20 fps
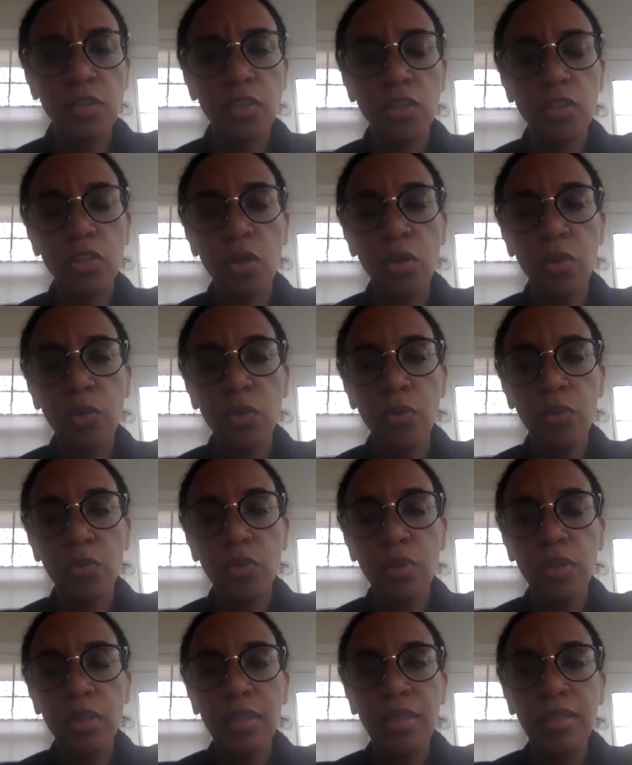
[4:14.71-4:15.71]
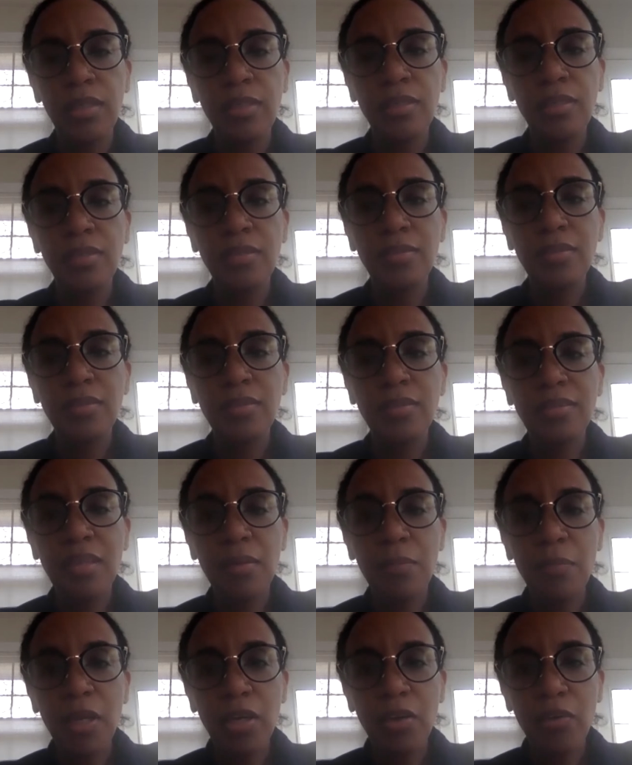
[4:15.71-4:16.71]
So
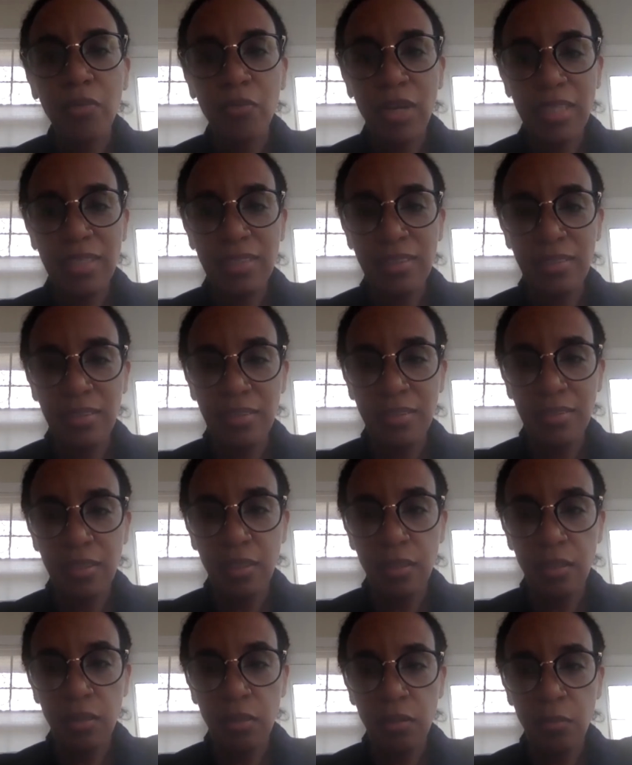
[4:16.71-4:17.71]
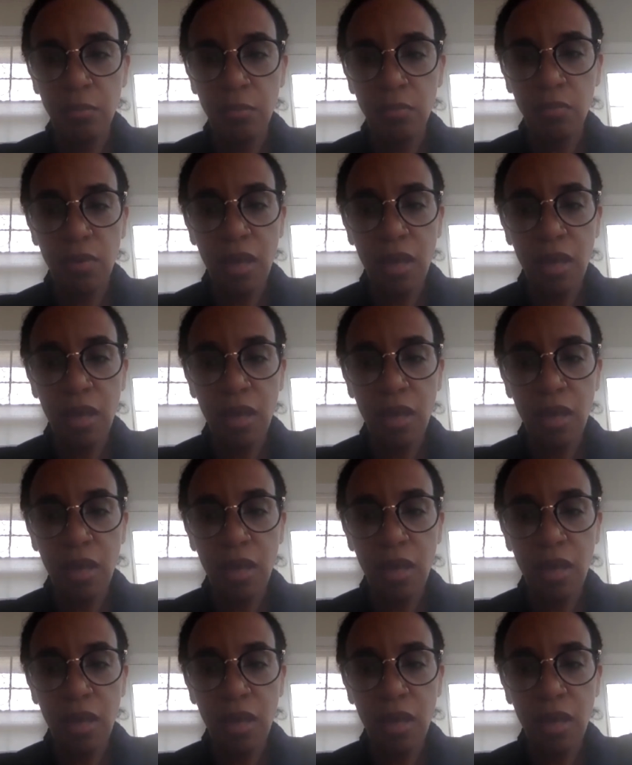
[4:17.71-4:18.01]
systemic racism